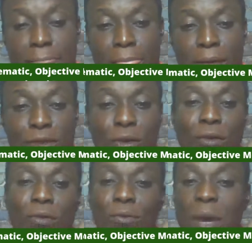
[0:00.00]
So
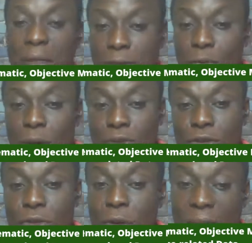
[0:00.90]
when once you
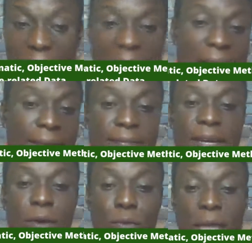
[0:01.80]
don't have
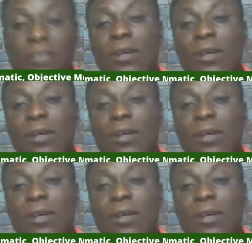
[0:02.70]
a way to